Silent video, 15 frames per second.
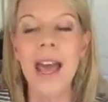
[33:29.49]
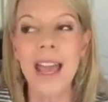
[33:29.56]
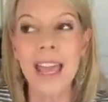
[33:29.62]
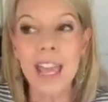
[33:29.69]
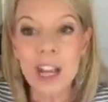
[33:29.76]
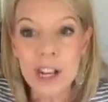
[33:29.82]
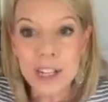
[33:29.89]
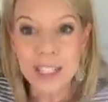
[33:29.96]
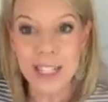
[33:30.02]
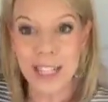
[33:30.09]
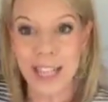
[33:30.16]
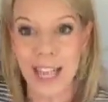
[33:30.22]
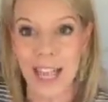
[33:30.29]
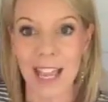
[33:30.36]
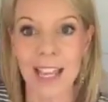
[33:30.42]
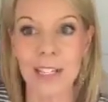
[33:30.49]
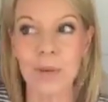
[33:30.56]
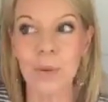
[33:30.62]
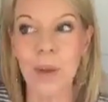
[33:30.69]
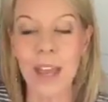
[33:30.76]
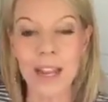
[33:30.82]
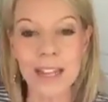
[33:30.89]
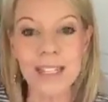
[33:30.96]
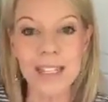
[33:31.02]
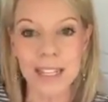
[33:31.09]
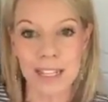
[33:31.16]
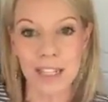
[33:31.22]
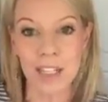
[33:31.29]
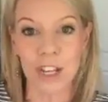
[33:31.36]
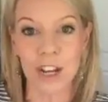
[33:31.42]
here's the thing is it is
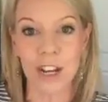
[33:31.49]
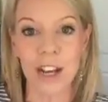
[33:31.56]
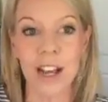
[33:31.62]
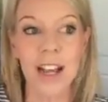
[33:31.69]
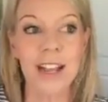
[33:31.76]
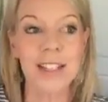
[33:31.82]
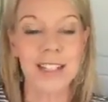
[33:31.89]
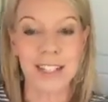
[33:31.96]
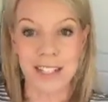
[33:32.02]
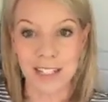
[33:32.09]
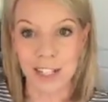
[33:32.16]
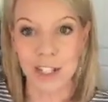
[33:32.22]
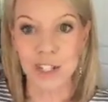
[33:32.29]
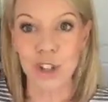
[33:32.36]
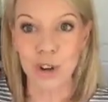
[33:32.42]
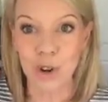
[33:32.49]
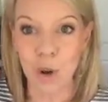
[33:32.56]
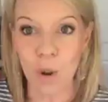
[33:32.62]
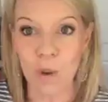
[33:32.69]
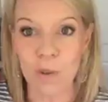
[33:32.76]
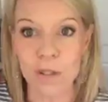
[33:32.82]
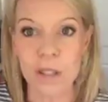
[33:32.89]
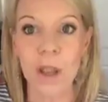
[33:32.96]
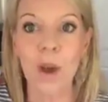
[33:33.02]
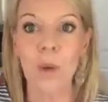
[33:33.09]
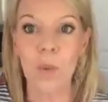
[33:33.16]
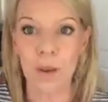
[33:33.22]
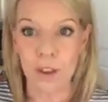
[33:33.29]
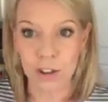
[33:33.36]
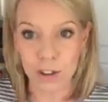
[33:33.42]
easier to stick to your goals
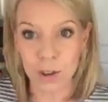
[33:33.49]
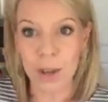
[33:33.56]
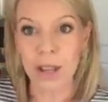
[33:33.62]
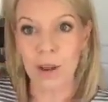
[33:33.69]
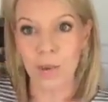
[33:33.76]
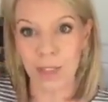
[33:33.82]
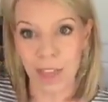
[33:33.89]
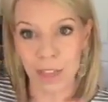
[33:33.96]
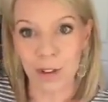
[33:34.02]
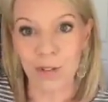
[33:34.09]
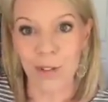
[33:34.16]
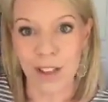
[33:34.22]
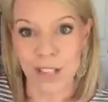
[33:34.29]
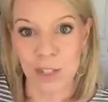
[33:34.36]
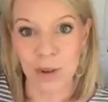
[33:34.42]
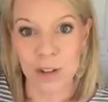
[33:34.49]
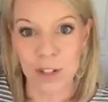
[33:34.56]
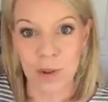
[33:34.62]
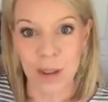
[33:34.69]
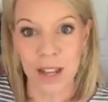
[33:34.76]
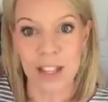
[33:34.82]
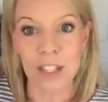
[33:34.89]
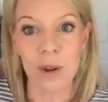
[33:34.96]
when you're doing it with other friends who are doing it.